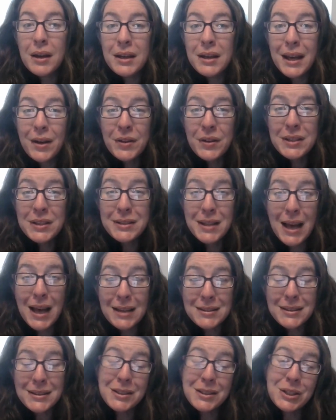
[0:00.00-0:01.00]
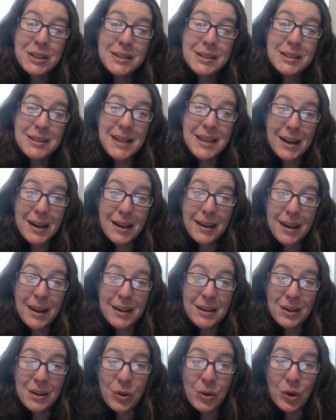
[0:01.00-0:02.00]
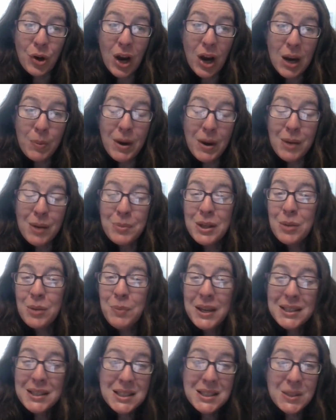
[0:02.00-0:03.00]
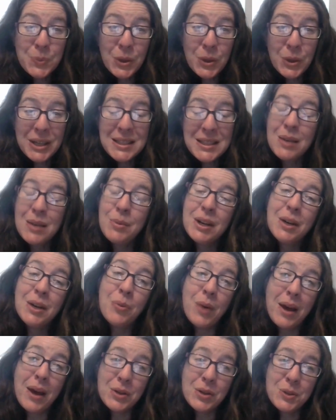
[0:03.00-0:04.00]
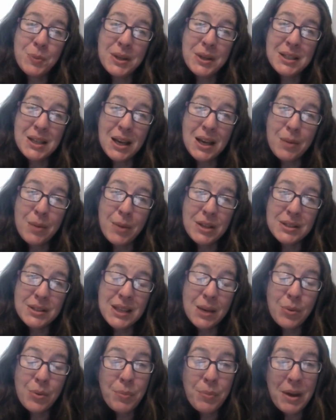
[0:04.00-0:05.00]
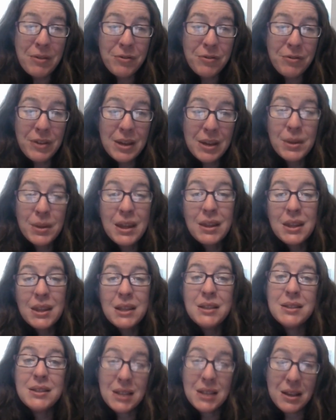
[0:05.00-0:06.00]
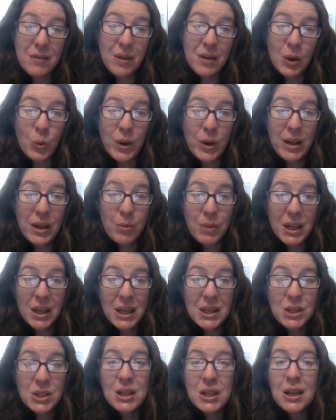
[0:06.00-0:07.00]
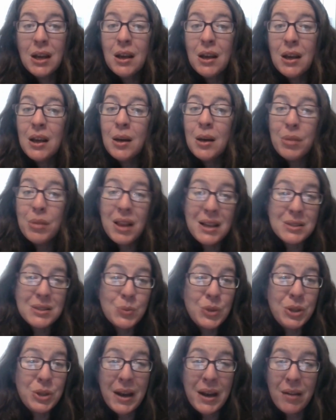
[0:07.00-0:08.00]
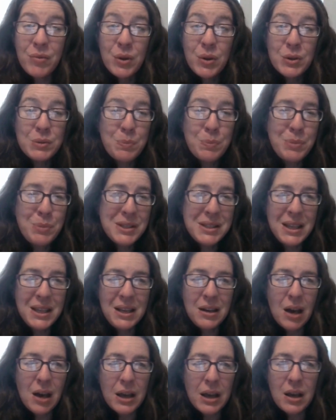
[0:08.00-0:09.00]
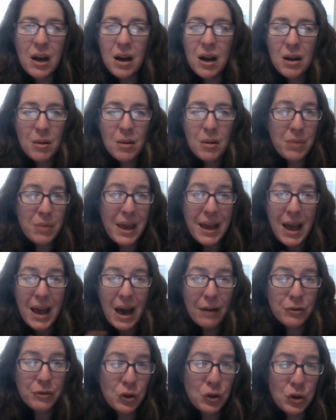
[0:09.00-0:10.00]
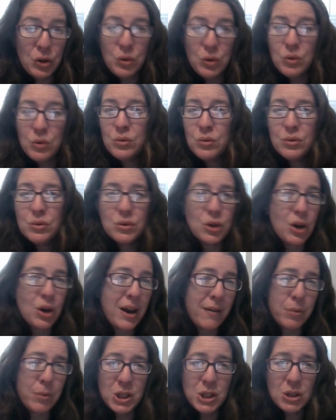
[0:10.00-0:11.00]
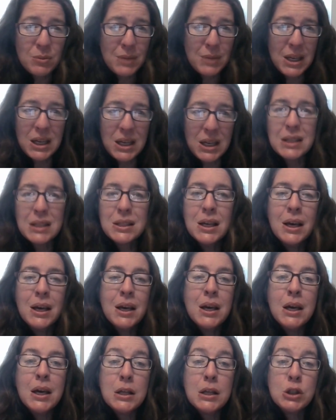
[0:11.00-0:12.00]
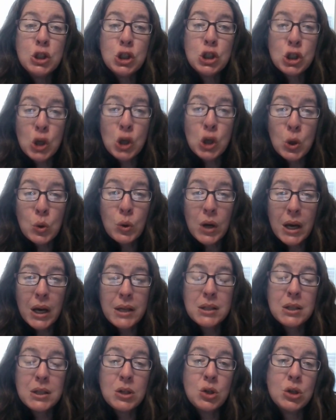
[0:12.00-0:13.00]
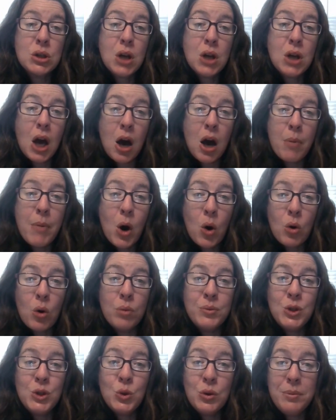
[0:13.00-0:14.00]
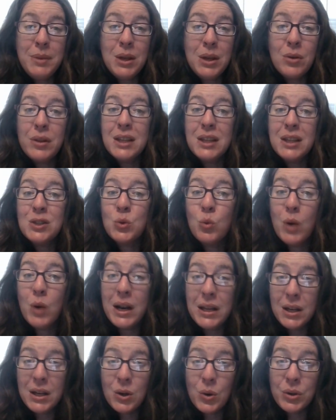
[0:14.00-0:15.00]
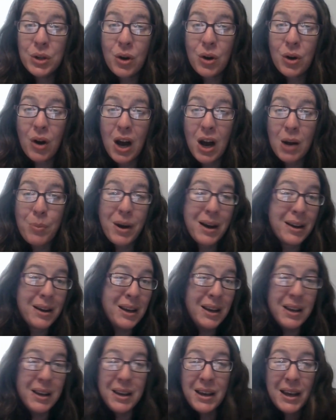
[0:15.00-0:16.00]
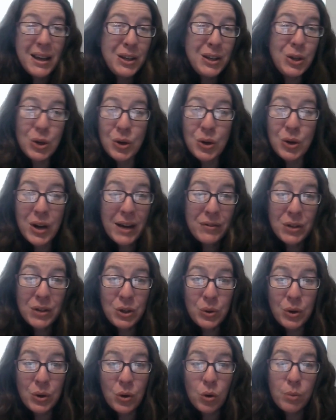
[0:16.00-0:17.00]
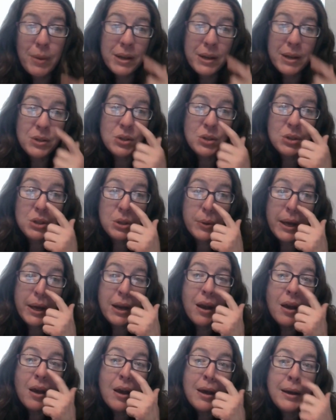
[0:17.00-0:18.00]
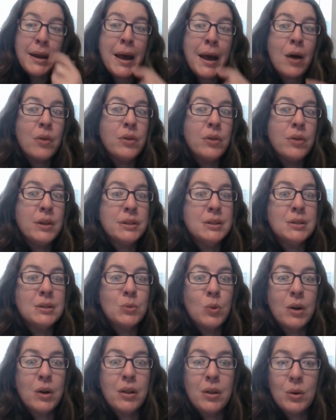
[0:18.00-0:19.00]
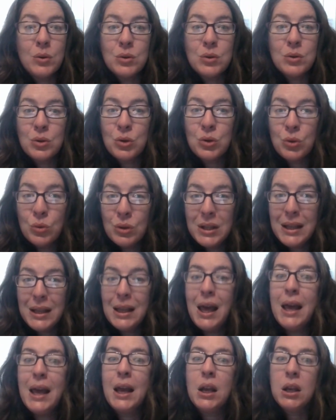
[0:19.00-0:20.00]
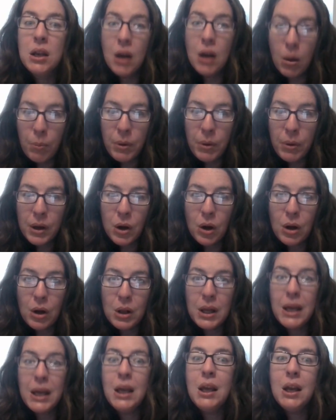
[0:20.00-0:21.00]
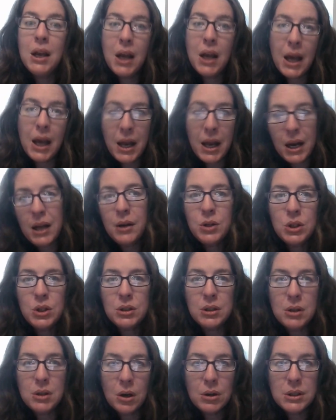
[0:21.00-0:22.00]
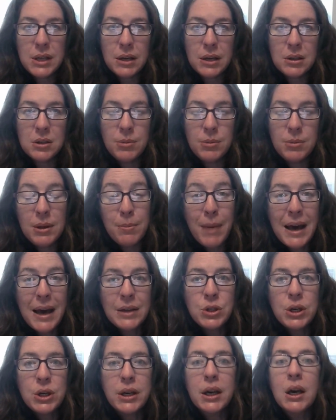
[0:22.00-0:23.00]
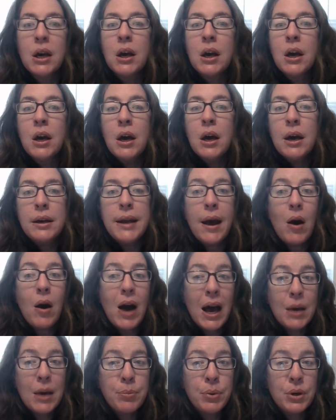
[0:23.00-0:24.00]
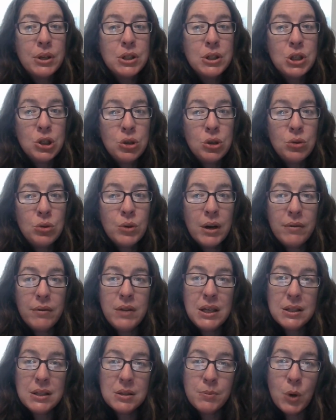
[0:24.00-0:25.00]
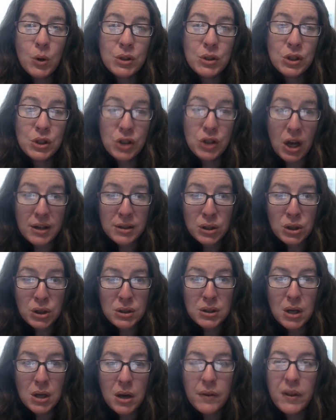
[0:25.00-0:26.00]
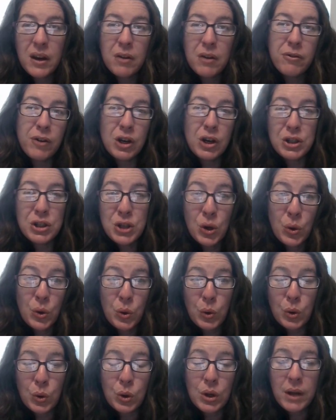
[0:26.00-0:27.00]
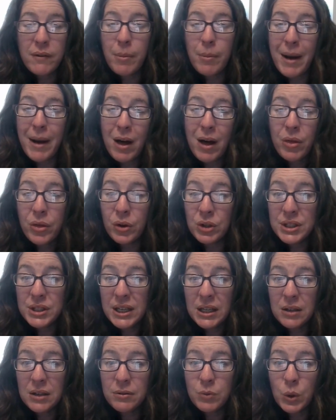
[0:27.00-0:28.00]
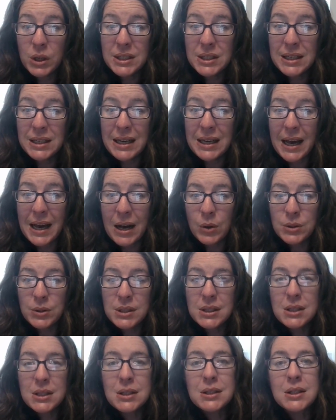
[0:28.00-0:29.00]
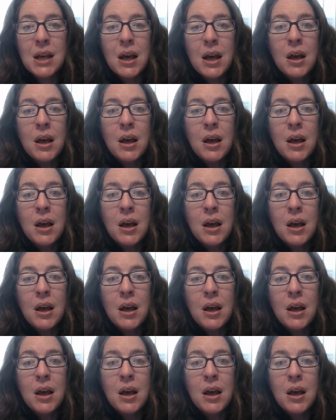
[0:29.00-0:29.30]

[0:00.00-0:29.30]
Now, this last dish is yet again another crock pot meal because it's springtime and I'd rather spend time outside with my family than slaving away in my kitchen. Plus, when you have those busy night, like afternoons or have a bunch of meetings, it's so nice to just come home to a meal that's ready to go in the crock pot and you don't have to do a whole bunch to it. Now, this is one of those truly like dump it all in and it just turns out to be magic. Now, I put 2 of these smoked sausages on there for a total of about 13 to 14 ounces.